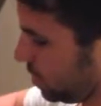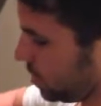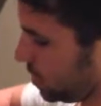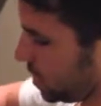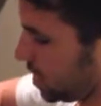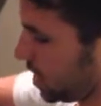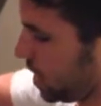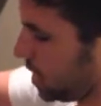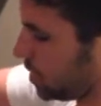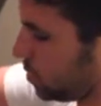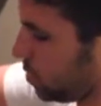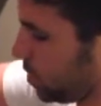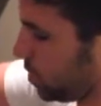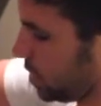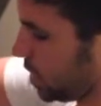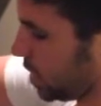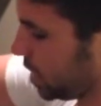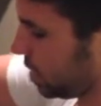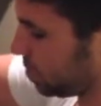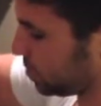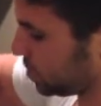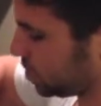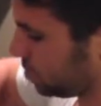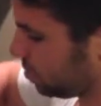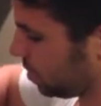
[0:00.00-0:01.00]
not the case when it
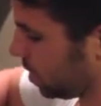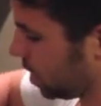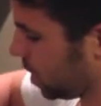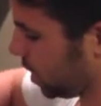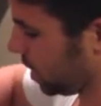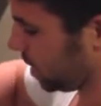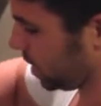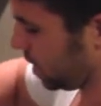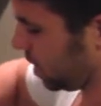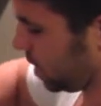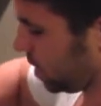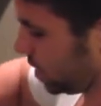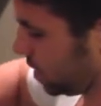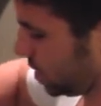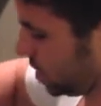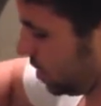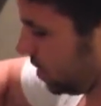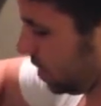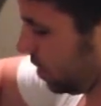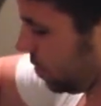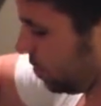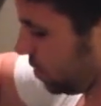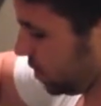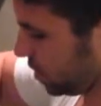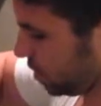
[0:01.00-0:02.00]
comes to my
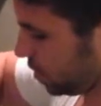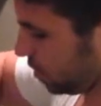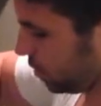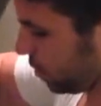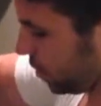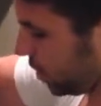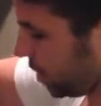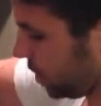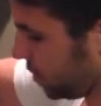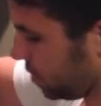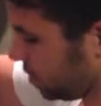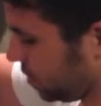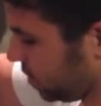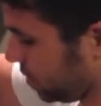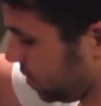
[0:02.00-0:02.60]
lovely girlfriend.